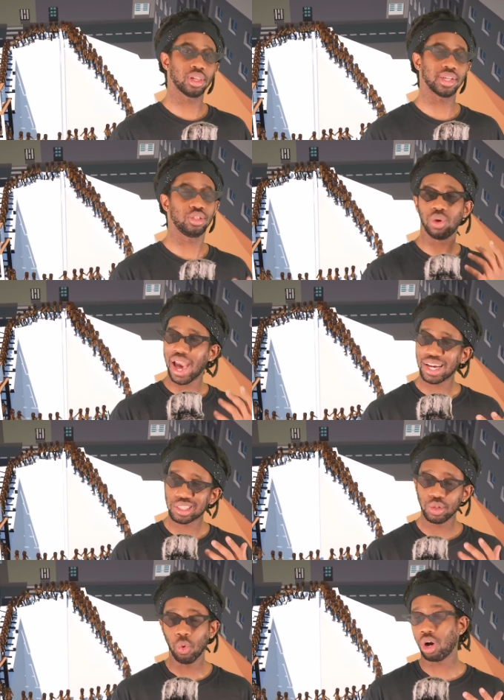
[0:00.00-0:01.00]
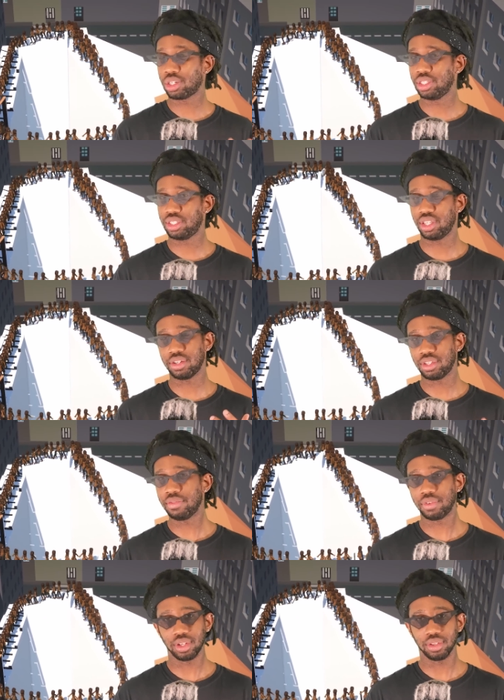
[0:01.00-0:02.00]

like to actually walk these stairs infinitely?